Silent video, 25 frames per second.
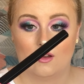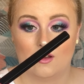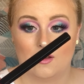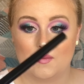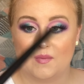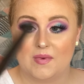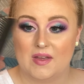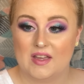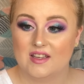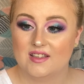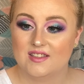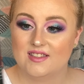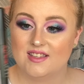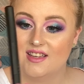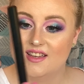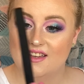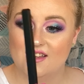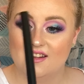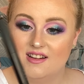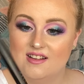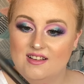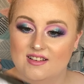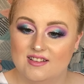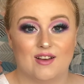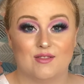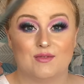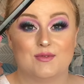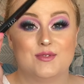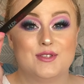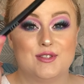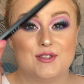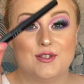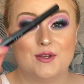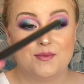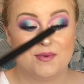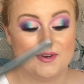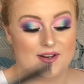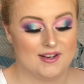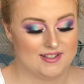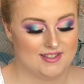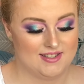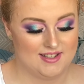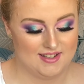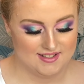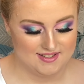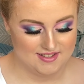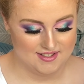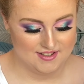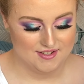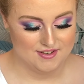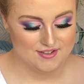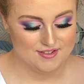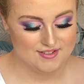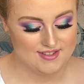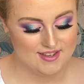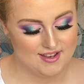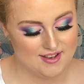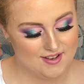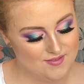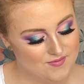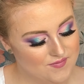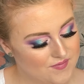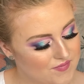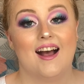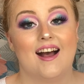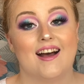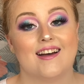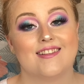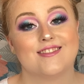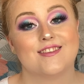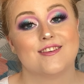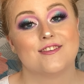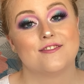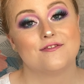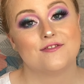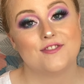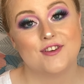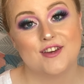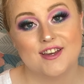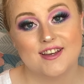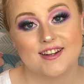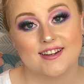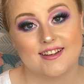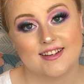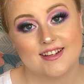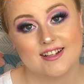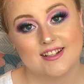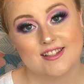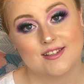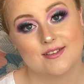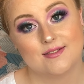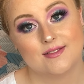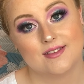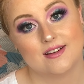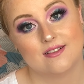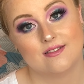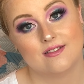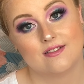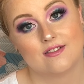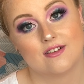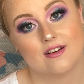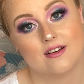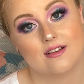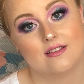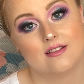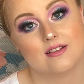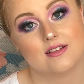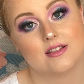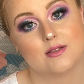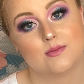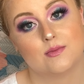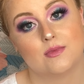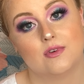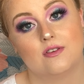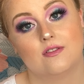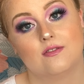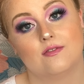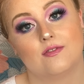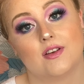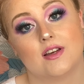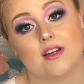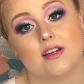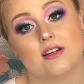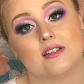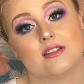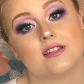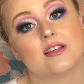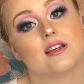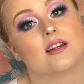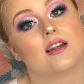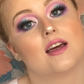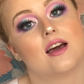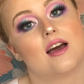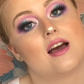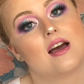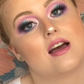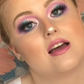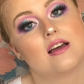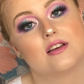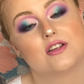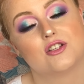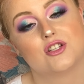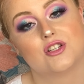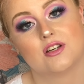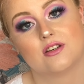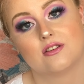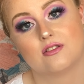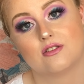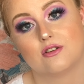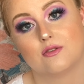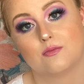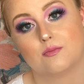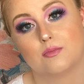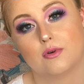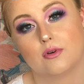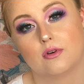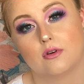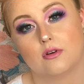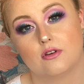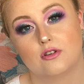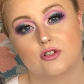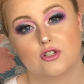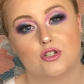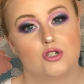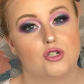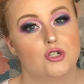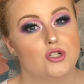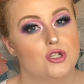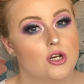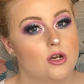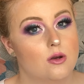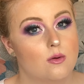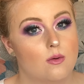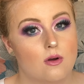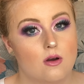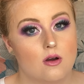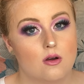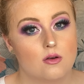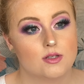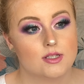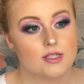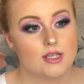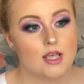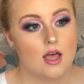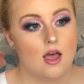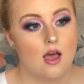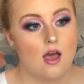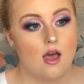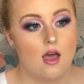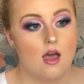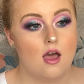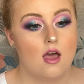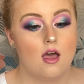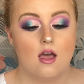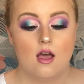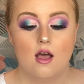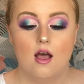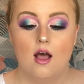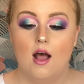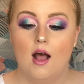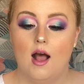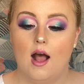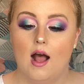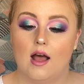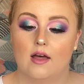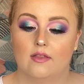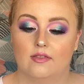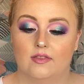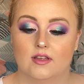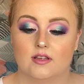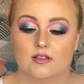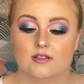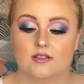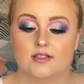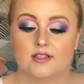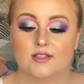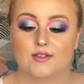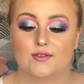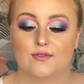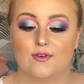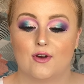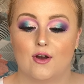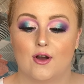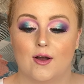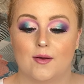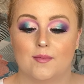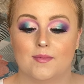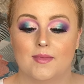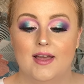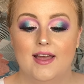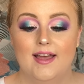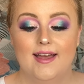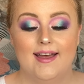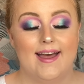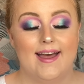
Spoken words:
amazing. I'm super excited to use that. And the third item that we've got this month is an eyeshadow brush duo set, and this is from